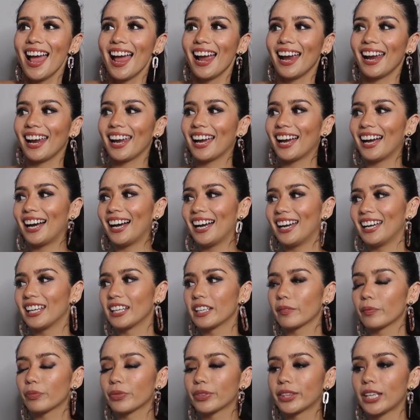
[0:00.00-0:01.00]

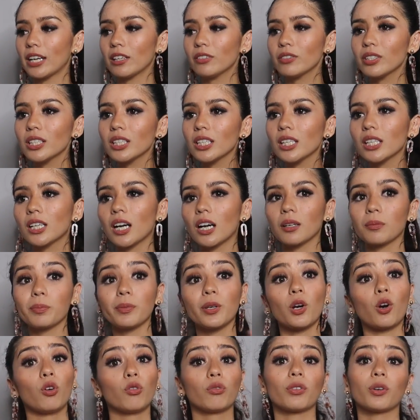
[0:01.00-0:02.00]
And that really got
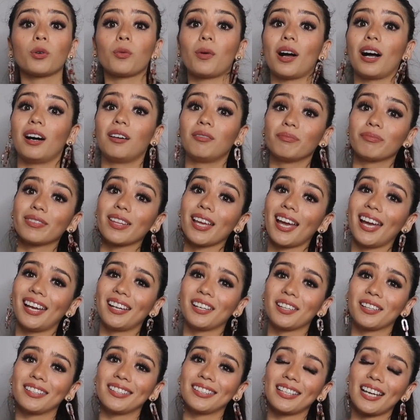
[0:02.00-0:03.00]
me overwhelmed.
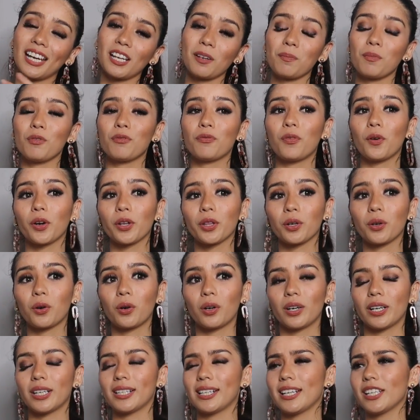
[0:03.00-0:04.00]
And the night before the
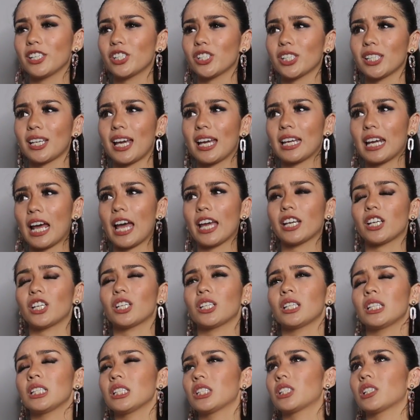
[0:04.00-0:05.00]
coronation night, I
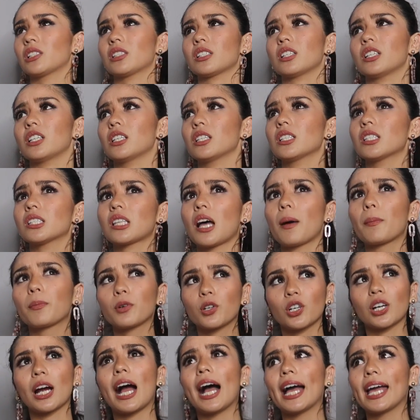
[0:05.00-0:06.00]
just couldn't stop
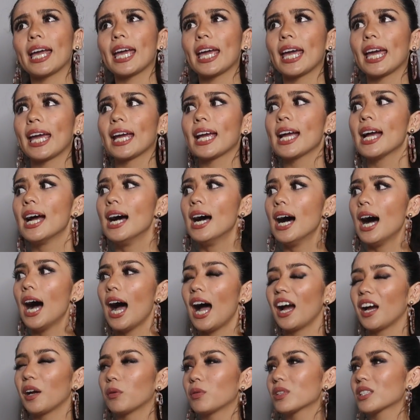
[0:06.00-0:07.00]
crying.
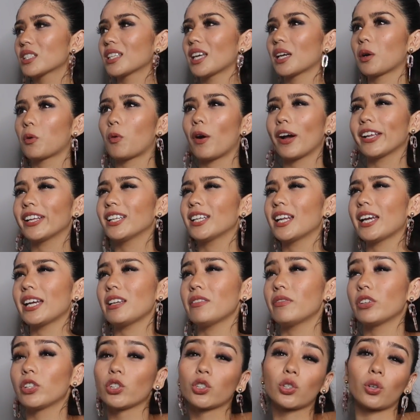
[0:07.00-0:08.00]
I was like, why did I
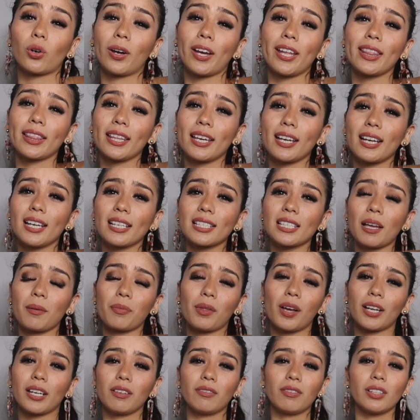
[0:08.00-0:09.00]
even join this? I'm
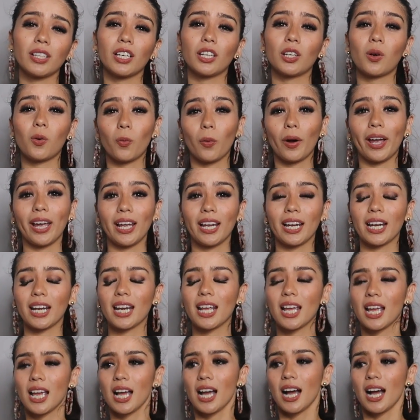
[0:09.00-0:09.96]
not even gonna win.